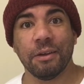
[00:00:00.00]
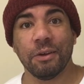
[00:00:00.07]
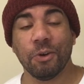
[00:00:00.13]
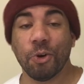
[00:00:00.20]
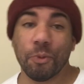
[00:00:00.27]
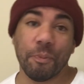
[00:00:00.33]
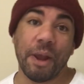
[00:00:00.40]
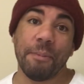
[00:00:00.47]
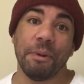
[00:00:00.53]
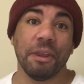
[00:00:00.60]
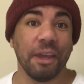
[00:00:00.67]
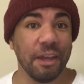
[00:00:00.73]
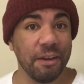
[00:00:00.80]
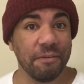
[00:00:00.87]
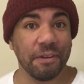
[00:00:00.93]
Or maybe
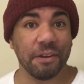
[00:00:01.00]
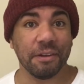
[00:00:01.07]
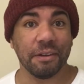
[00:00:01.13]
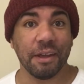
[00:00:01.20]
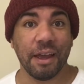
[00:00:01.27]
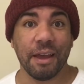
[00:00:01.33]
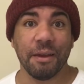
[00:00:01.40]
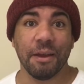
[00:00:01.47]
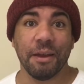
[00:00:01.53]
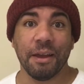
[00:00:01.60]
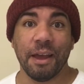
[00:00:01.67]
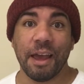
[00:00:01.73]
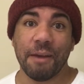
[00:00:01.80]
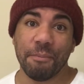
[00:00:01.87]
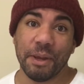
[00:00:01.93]
they even
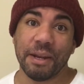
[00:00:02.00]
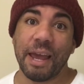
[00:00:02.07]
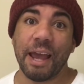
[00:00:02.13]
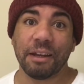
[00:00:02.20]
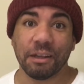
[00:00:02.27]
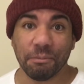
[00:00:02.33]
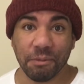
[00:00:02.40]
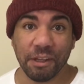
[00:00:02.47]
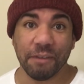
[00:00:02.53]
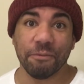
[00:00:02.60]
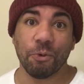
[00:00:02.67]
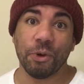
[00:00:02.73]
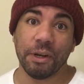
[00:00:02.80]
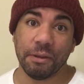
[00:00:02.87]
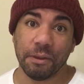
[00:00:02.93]
have been actively
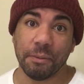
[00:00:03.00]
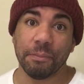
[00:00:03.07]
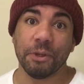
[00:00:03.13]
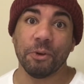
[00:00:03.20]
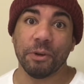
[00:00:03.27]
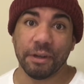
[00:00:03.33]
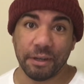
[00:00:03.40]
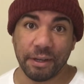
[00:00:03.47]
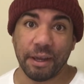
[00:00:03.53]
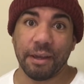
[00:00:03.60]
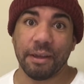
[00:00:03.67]
avoiding them during the day.